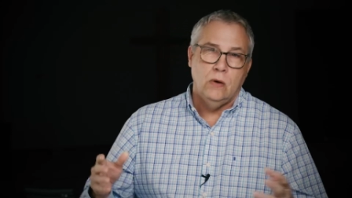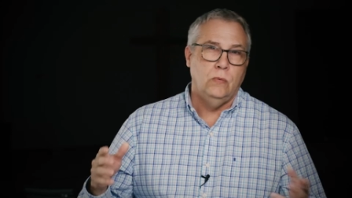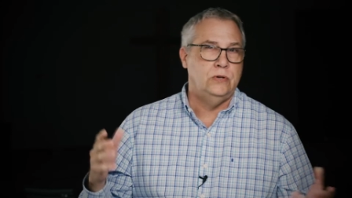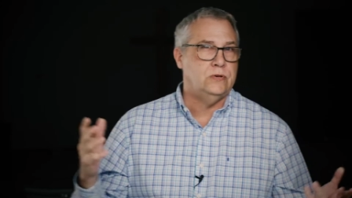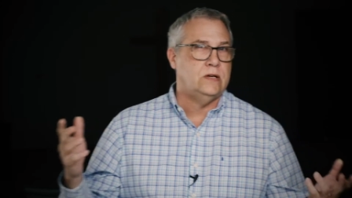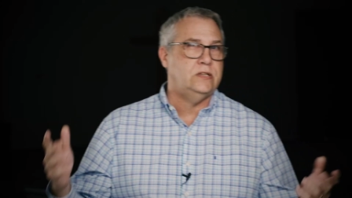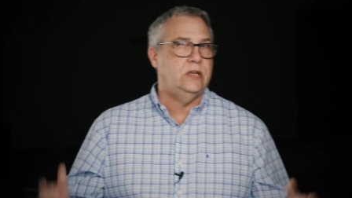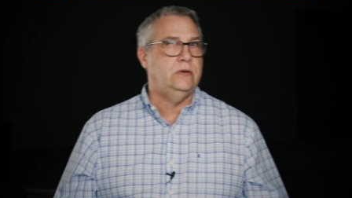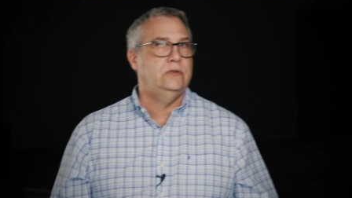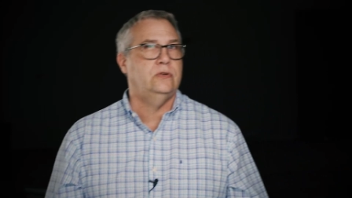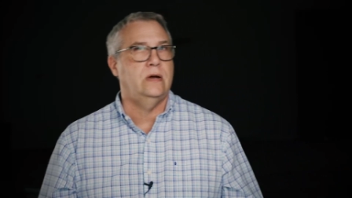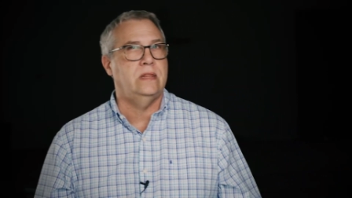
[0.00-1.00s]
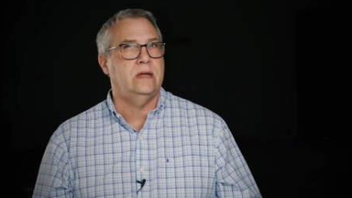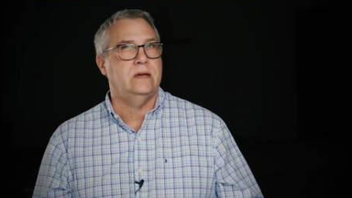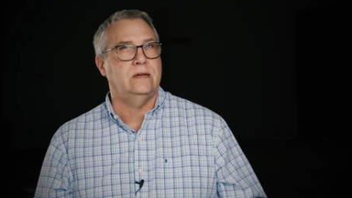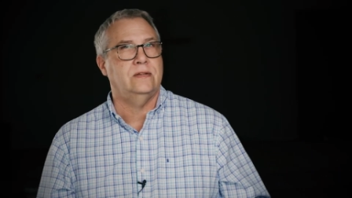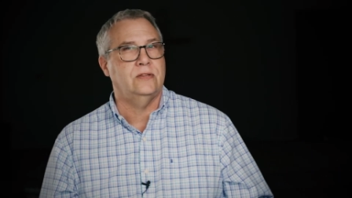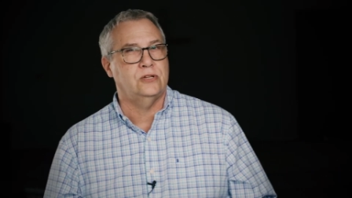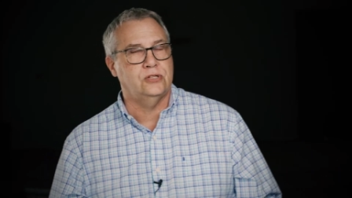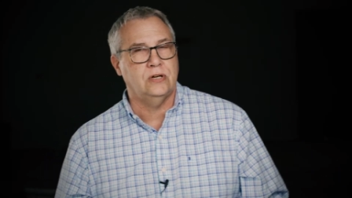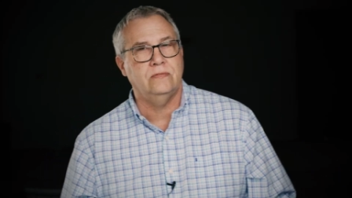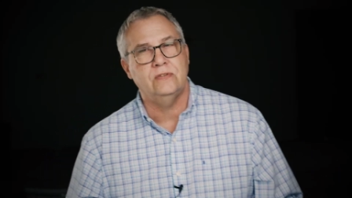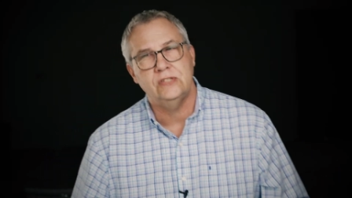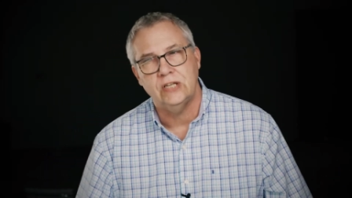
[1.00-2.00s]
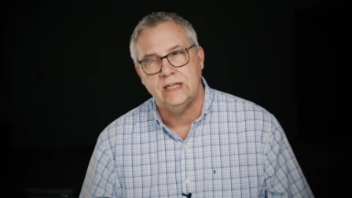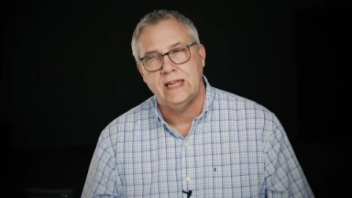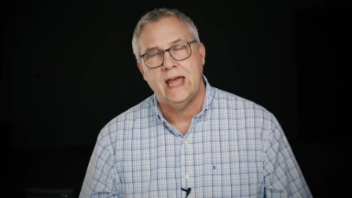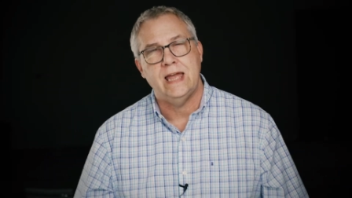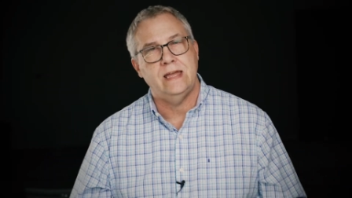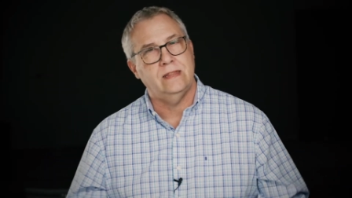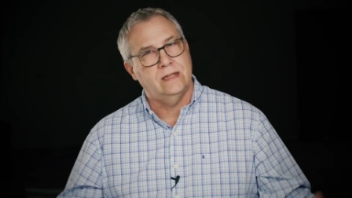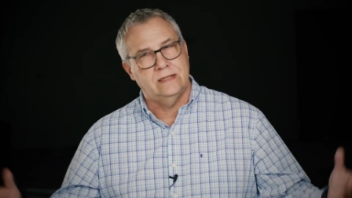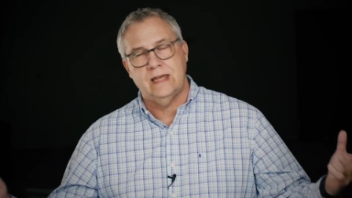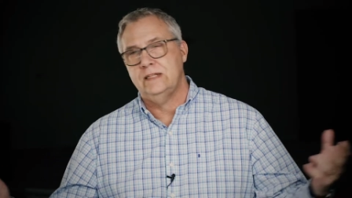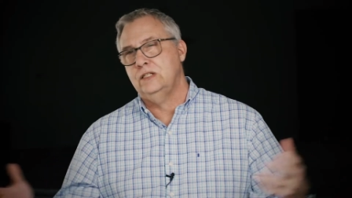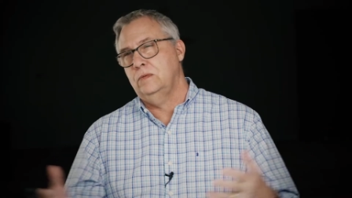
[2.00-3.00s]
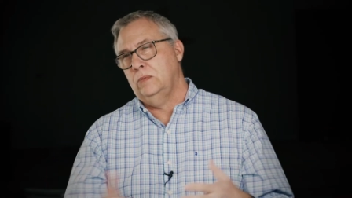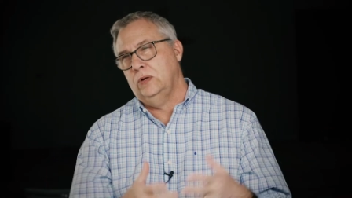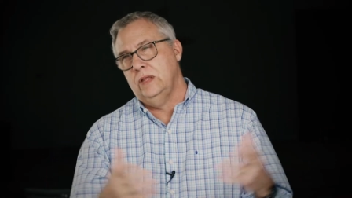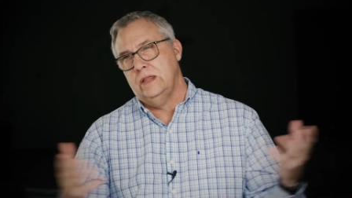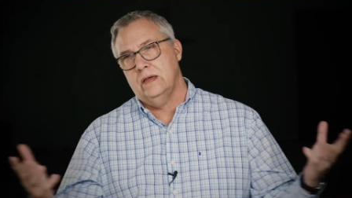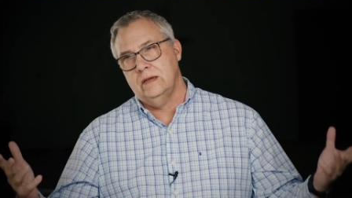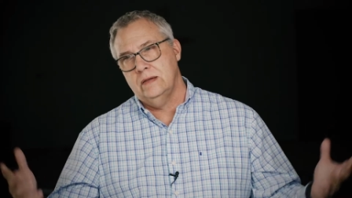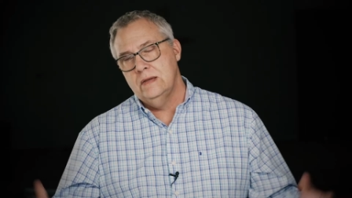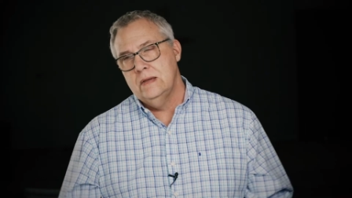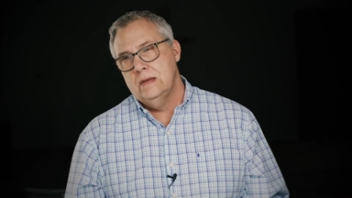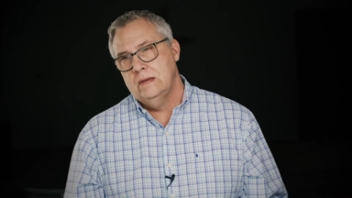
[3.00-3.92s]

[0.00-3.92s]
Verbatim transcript: We trust that you enjoy the, the service today, the testimony, the,